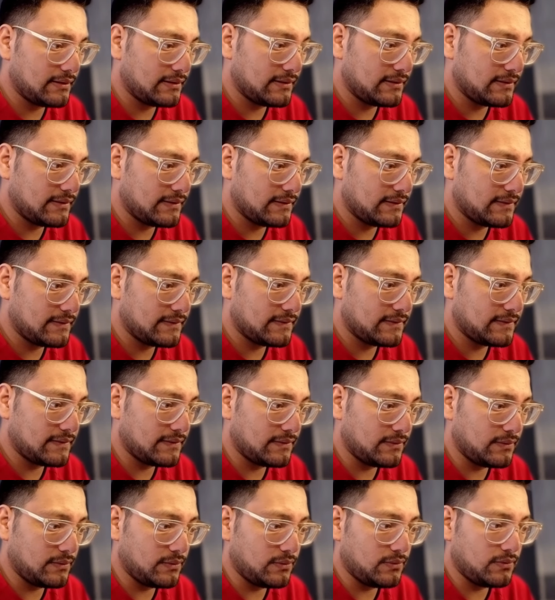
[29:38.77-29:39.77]

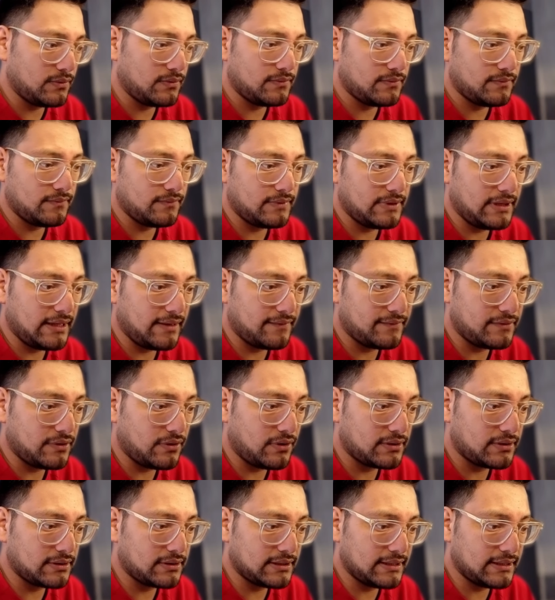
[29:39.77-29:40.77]
So we'll have the on
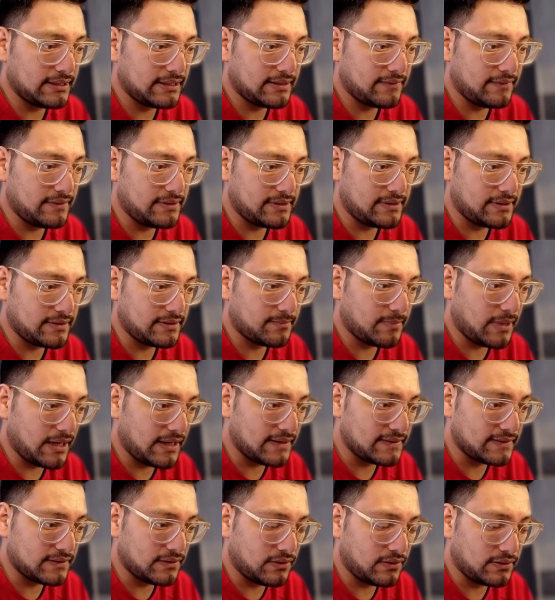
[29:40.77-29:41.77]
click, we'll just pass
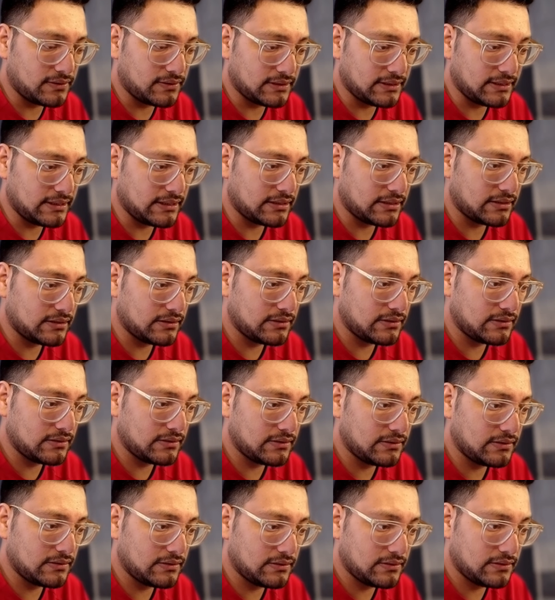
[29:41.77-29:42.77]
the on click.
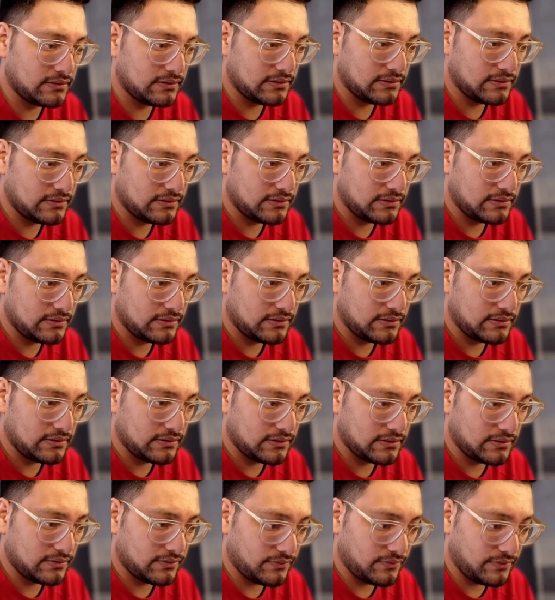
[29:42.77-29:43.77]

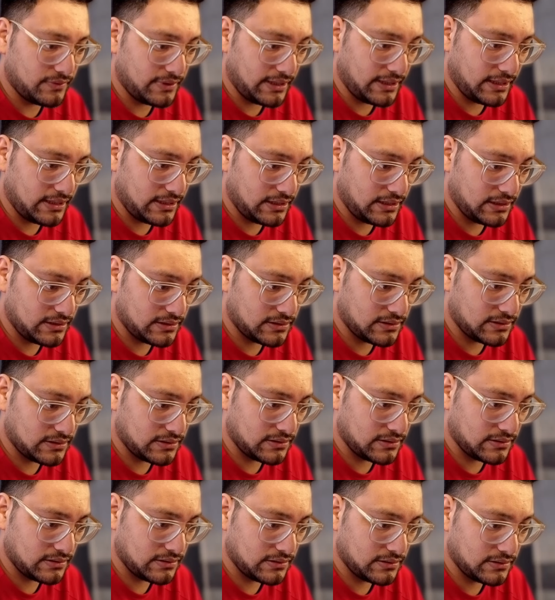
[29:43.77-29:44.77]
Great.
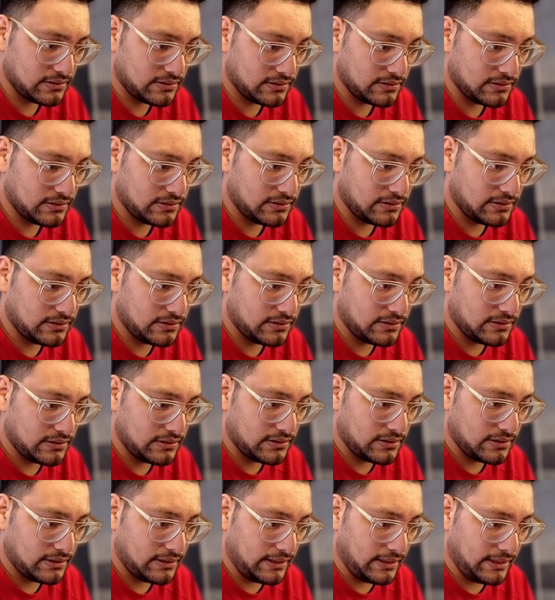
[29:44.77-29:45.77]

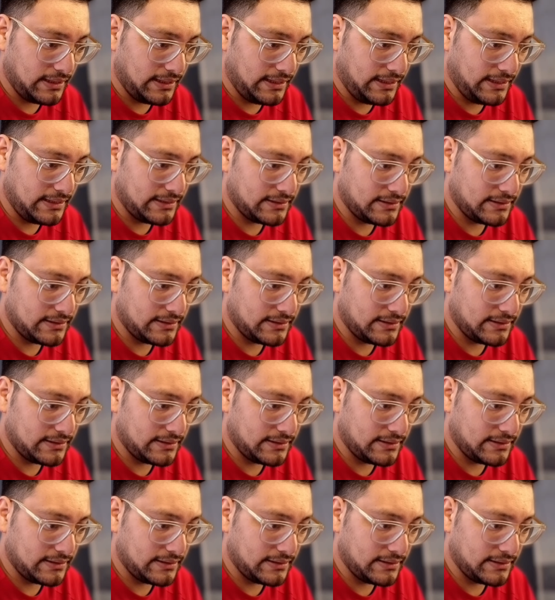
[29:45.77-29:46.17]
And